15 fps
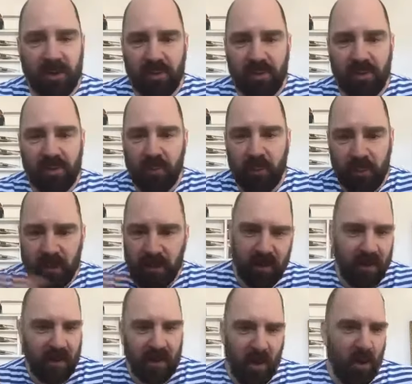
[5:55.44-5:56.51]
also this
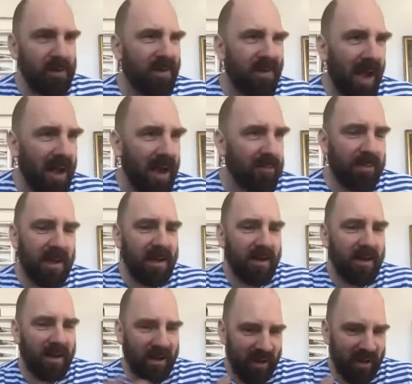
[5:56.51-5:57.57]
kind of,
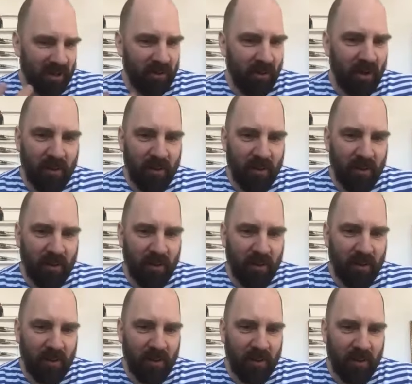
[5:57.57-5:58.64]
on the one hand
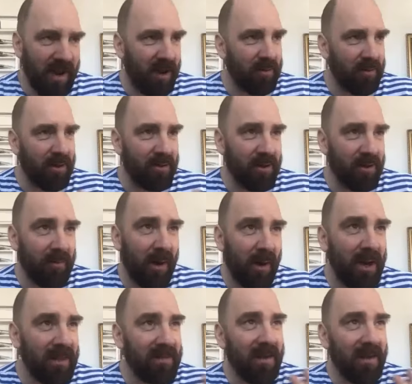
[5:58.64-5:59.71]
side, it's scary. On the
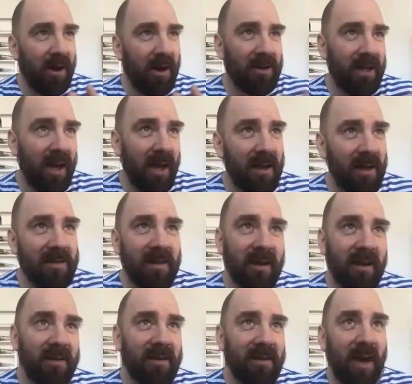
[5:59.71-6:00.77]
other hand
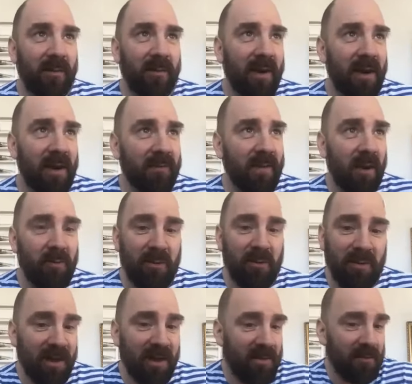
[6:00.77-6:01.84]
side, it's kind of like very
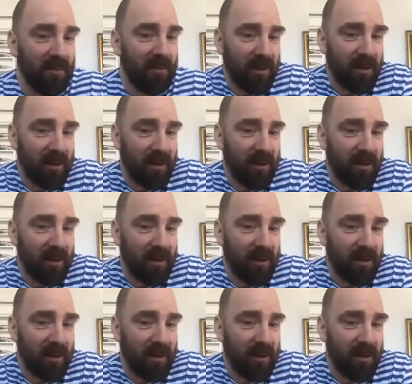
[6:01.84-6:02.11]
peaceful